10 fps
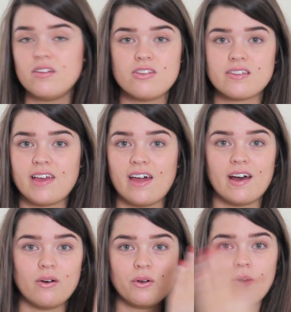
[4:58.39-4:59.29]
Just get
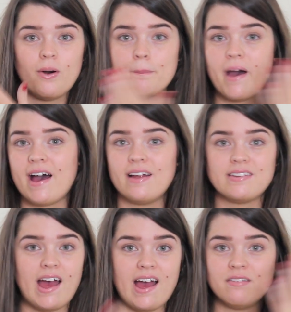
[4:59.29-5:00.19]
that on a cotton pad
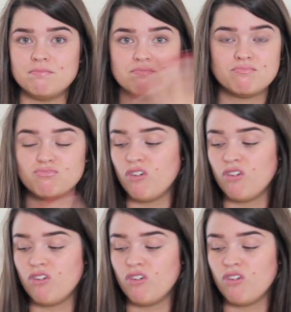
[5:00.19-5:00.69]
and